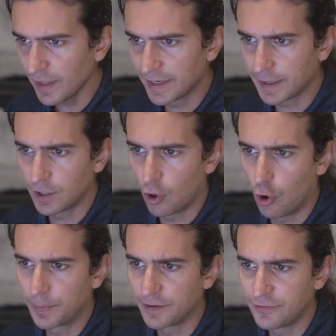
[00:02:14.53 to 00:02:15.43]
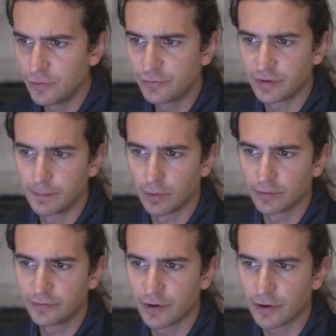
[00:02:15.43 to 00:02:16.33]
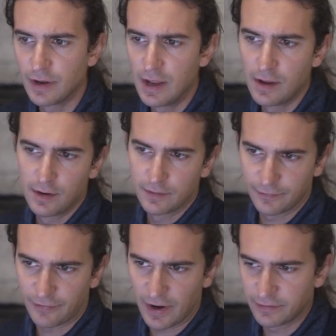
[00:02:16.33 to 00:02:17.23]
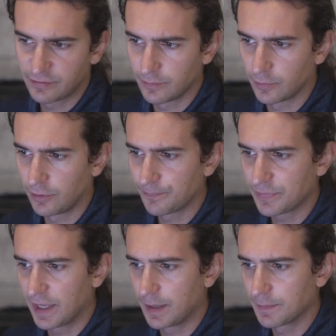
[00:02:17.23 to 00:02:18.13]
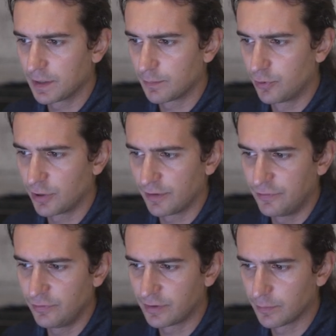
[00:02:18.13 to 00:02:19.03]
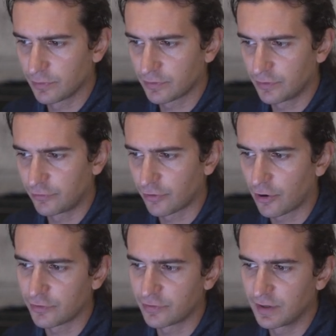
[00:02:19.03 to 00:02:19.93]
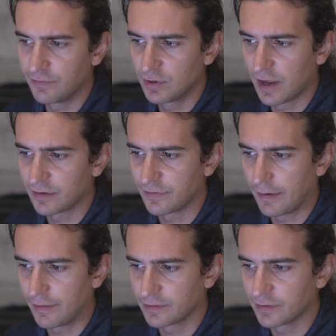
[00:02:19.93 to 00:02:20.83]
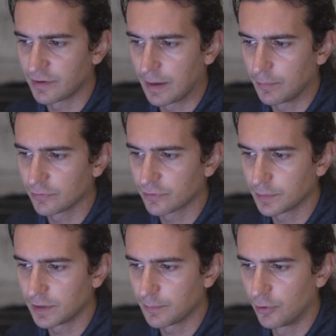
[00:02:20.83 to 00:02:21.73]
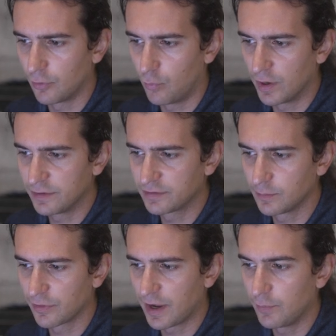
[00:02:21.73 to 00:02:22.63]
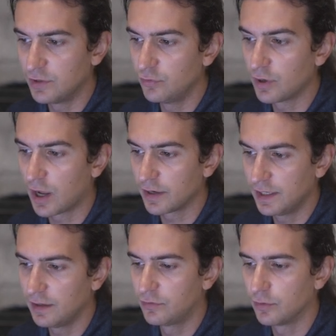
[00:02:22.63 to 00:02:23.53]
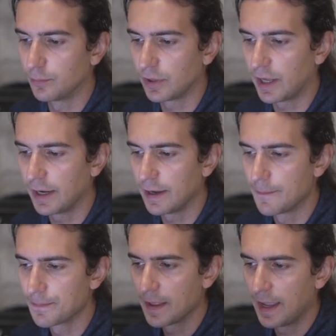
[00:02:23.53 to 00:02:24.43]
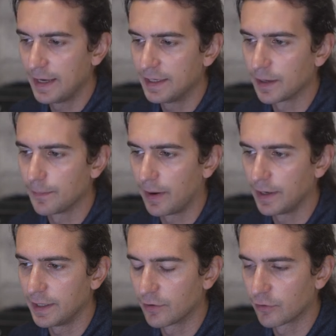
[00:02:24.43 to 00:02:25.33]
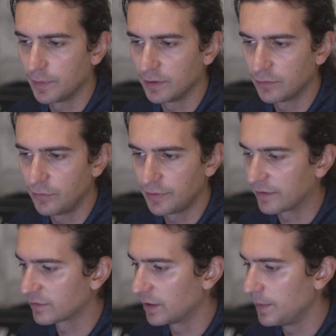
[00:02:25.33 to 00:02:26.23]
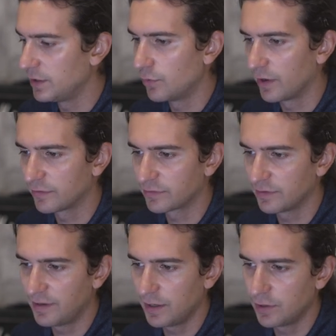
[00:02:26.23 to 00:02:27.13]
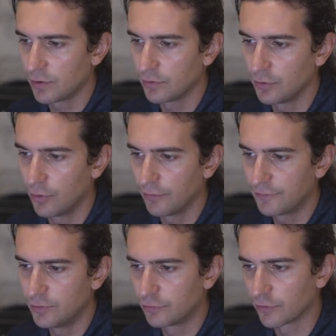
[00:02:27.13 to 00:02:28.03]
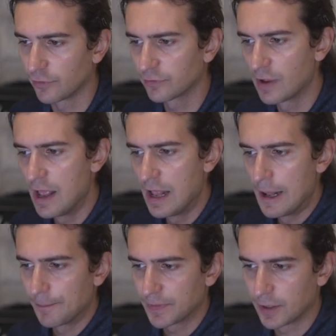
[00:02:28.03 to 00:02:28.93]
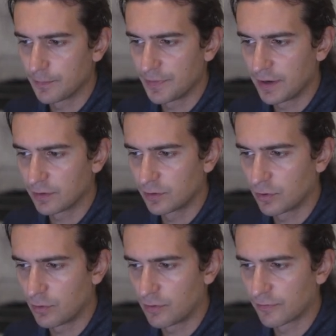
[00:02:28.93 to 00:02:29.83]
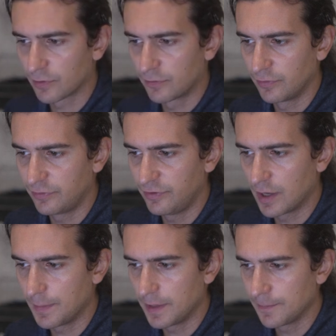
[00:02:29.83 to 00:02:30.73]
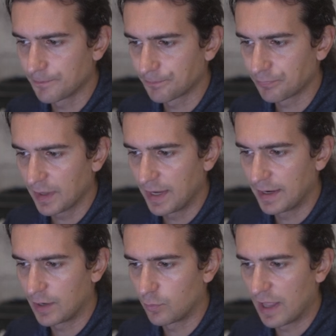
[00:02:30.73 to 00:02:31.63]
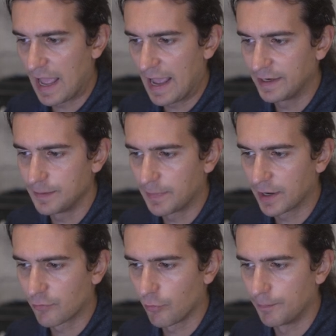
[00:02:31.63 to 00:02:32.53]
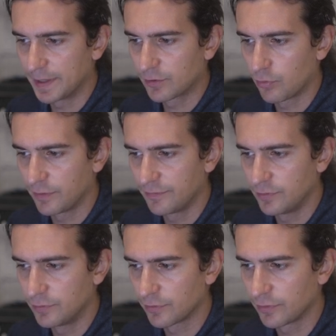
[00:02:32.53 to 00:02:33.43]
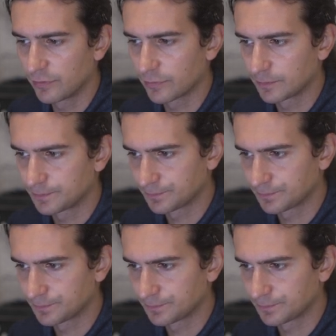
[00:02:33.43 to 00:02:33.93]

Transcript: and I'm gonna open a few symbols here, find symbol, and I'm gonna put a few symbols on the chart just to give you guys various examples. So I'm gonna put one symbol that we do not need to apply any combined increment to, and that's gonna be US 10-year note futures. Then I'll go over to CME, and I will add in micro Bitcoin futures.